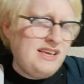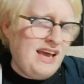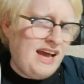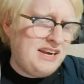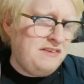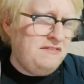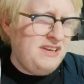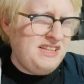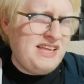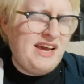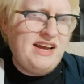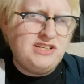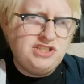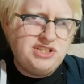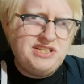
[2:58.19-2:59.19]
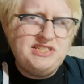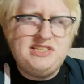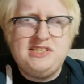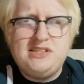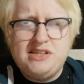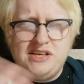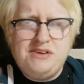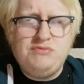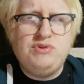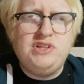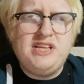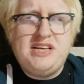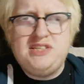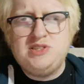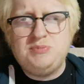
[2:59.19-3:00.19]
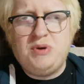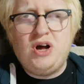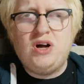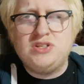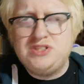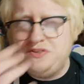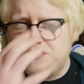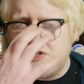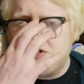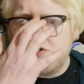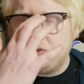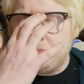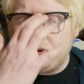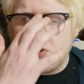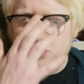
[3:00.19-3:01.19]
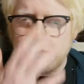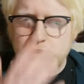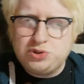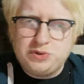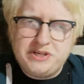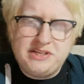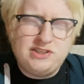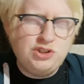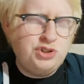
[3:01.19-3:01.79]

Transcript: And I think they actually did the release party of this at Port Street